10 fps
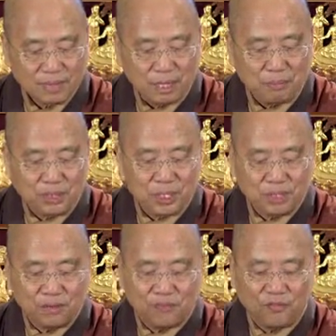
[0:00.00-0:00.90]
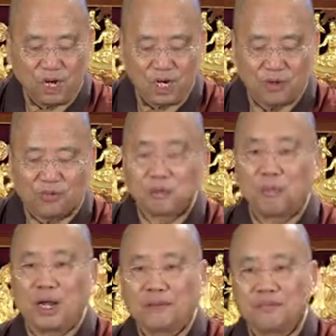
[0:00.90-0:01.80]
And because of the following of the
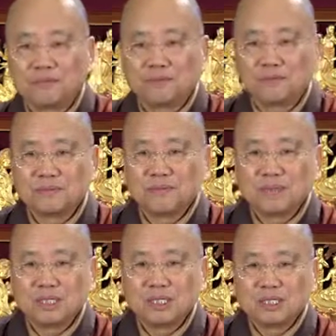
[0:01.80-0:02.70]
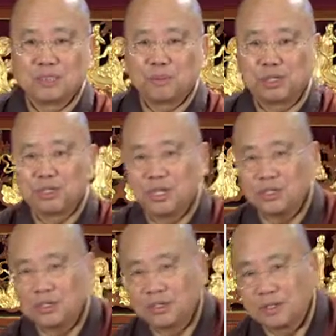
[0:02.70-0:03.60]
breath, the
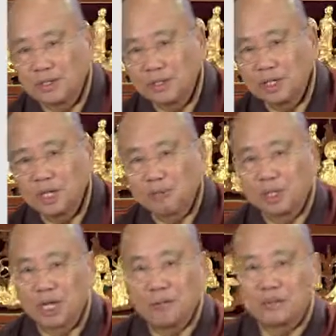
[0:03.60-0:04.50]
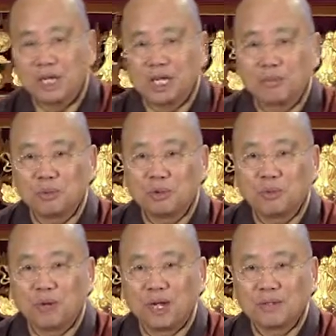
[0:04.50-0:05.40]
practitioner becomes able
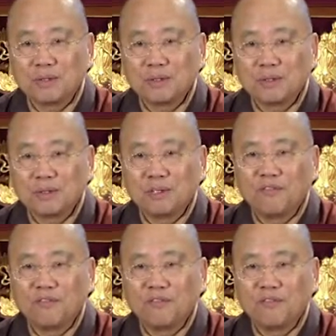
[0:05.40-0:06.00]
to what?